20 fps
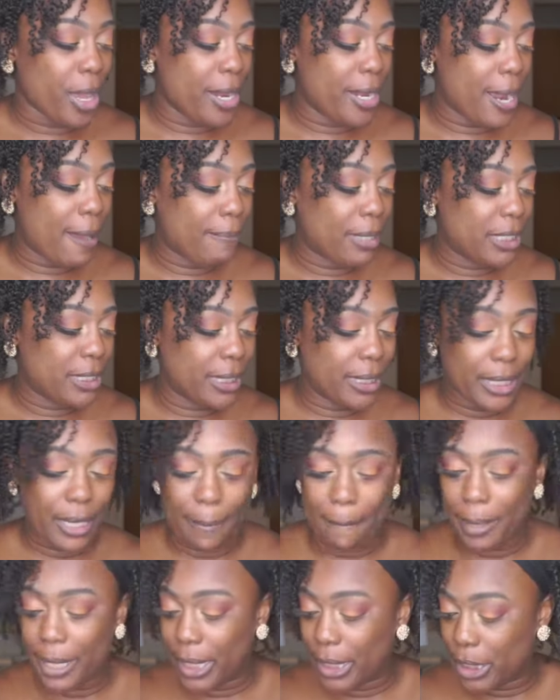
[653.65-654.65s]
not much in there,
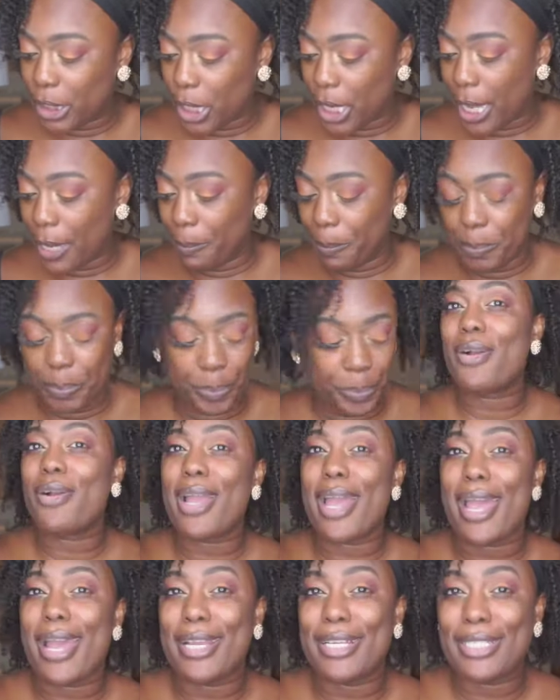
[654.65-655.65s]
but it's okay.
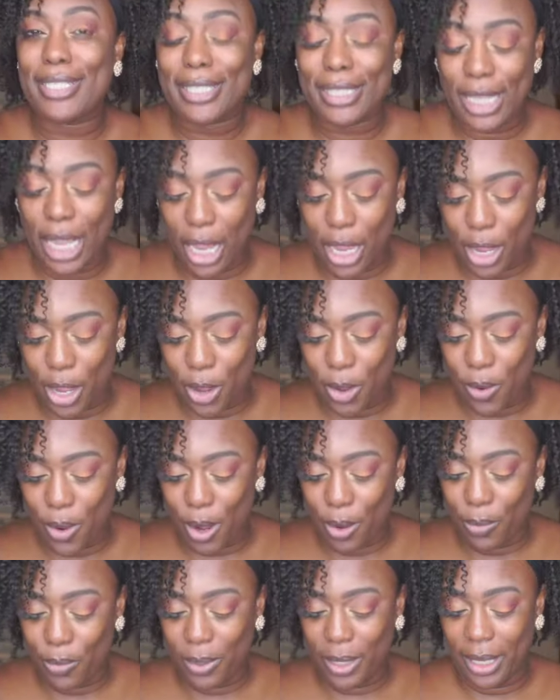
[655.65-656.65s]
Okay,
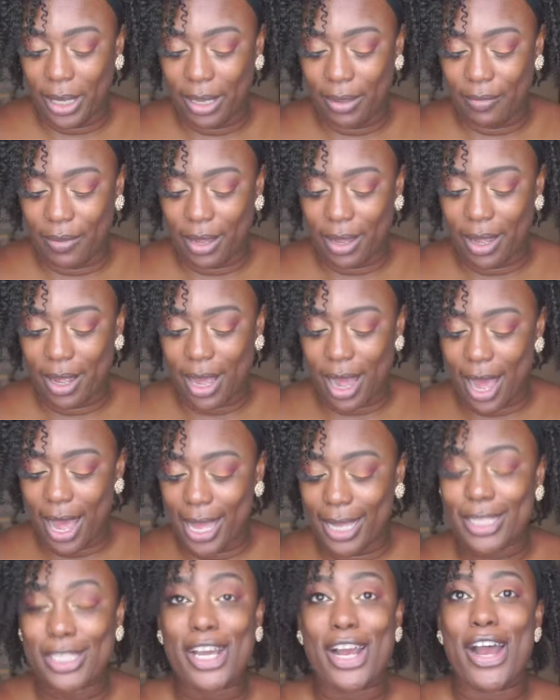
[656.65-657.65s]
so we've
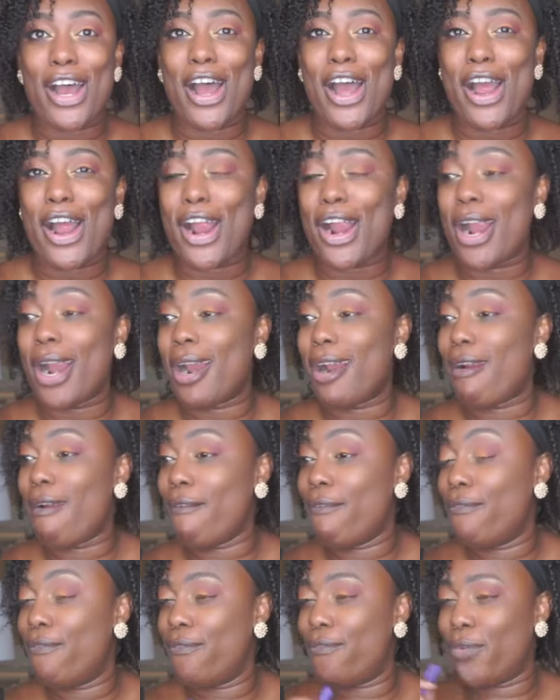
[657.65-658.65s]
got
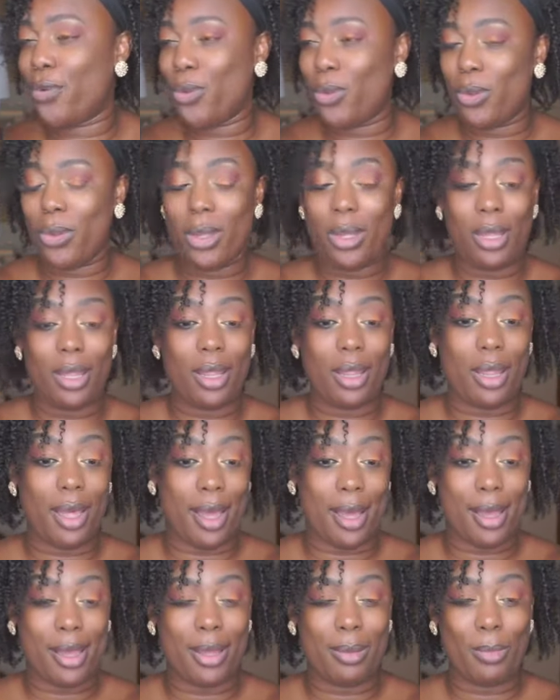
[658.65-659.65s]
our full
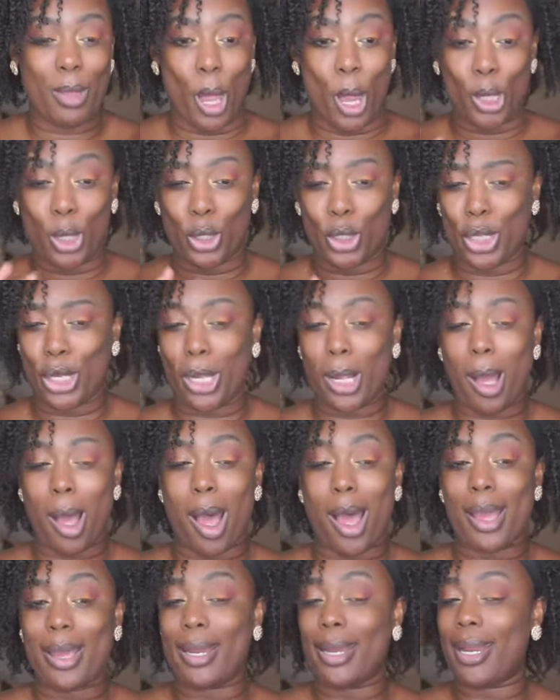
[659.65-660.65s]
um, look
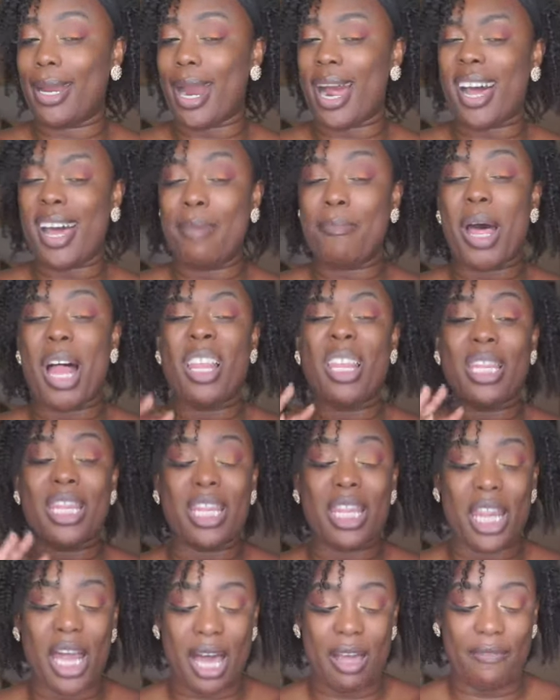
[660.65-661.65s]
on and
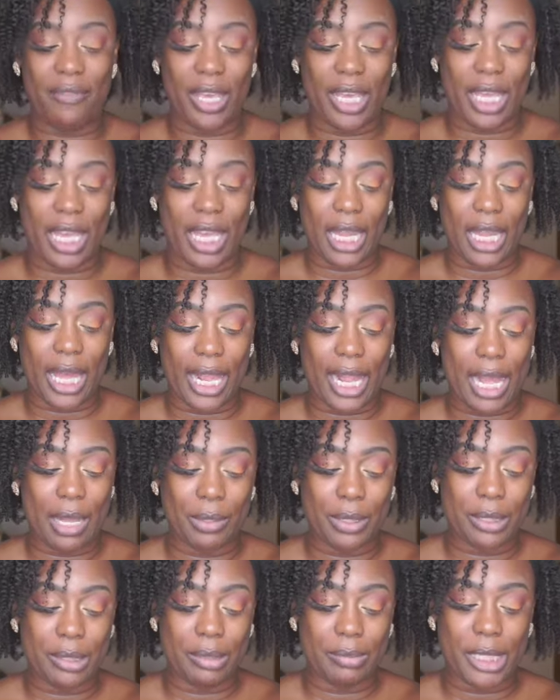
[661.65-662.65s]
I'm loving Like I
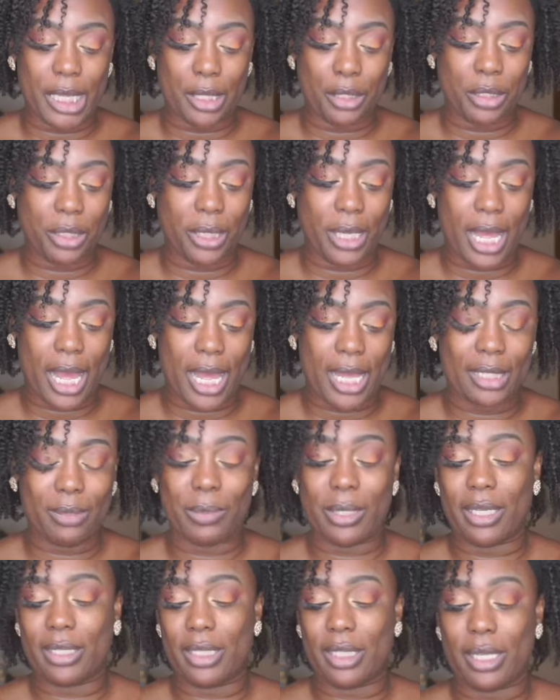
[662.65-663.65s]
was telling you guys
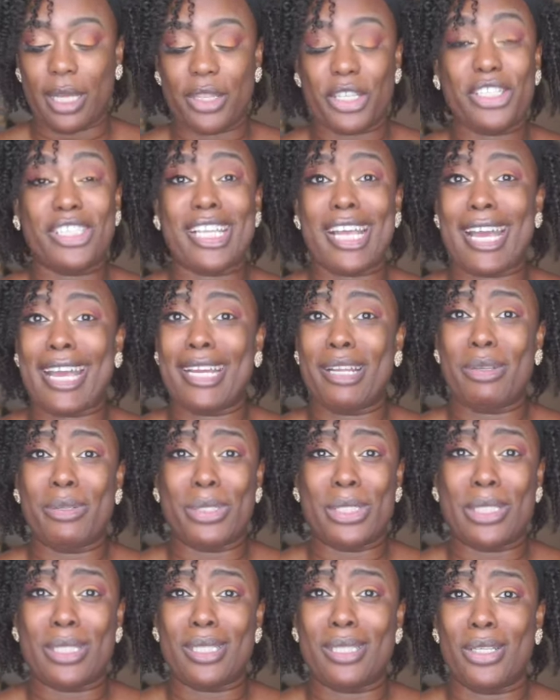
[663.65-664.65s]
when I did the other side, it
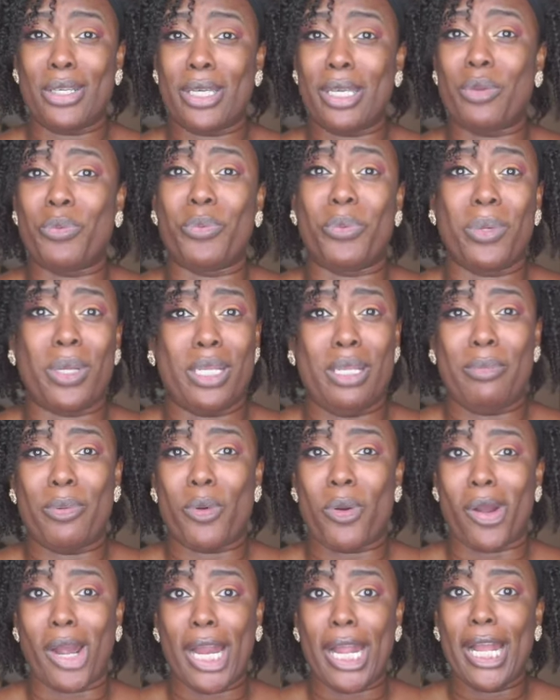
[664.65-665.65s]
was looking really
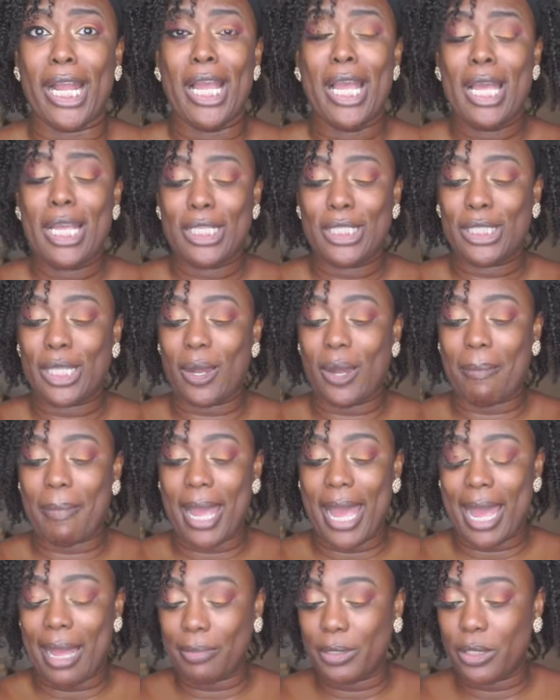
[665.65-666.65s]
boring. So I'm
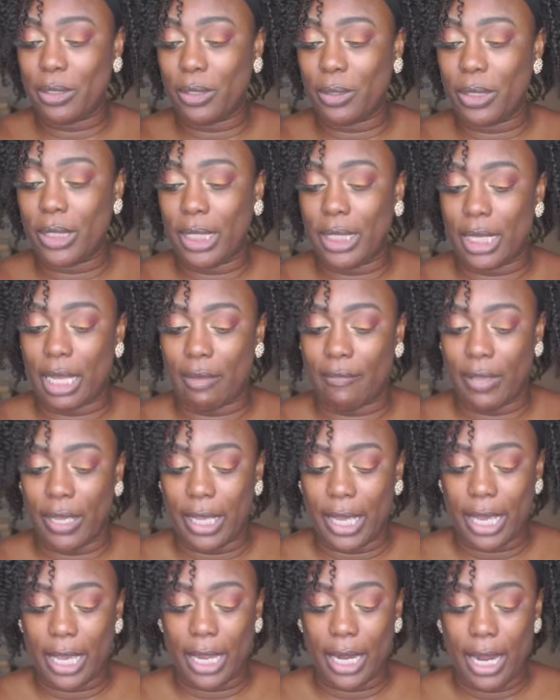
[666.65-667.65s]
absolutely loving
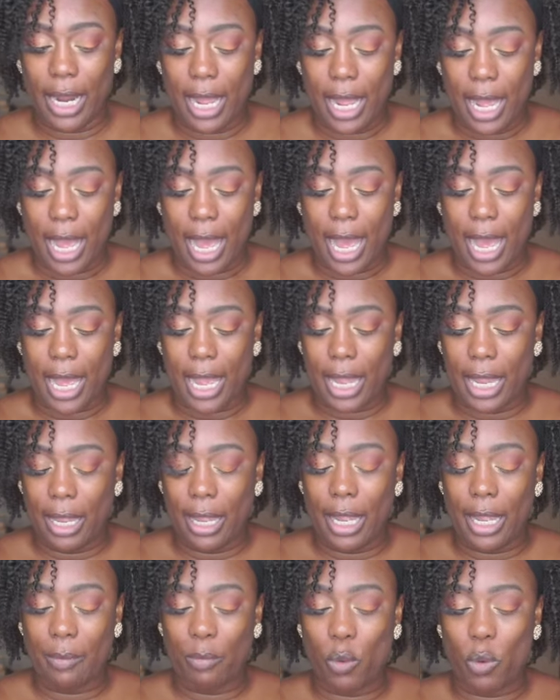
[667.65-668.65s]
it.
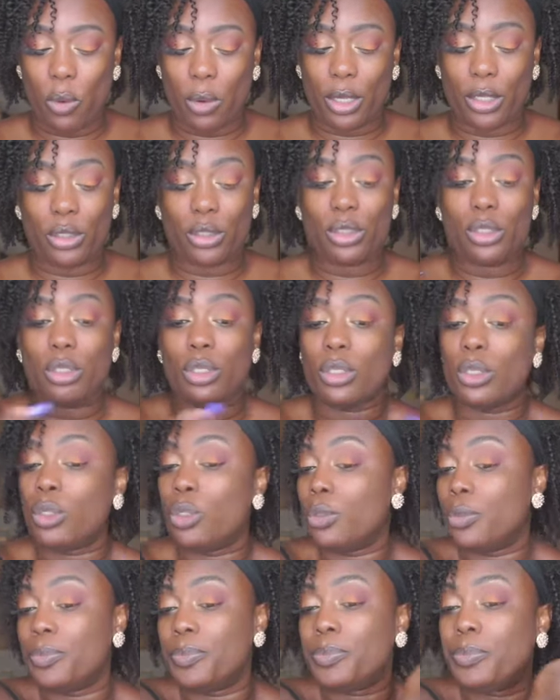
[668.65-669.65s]
I am going
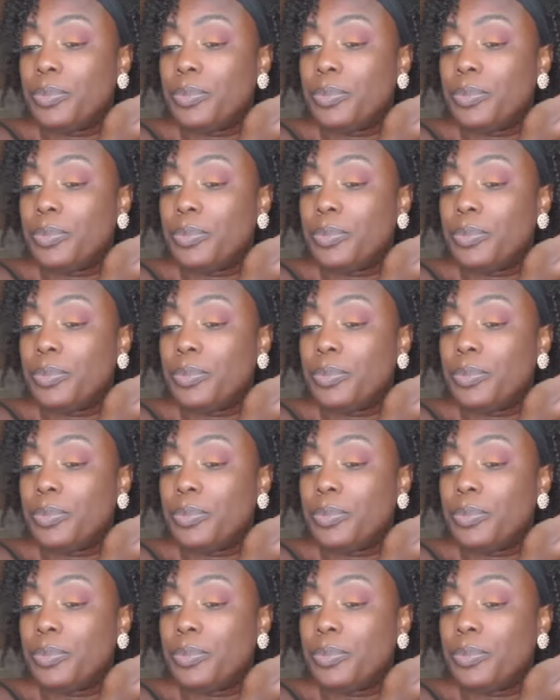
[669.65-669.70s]
to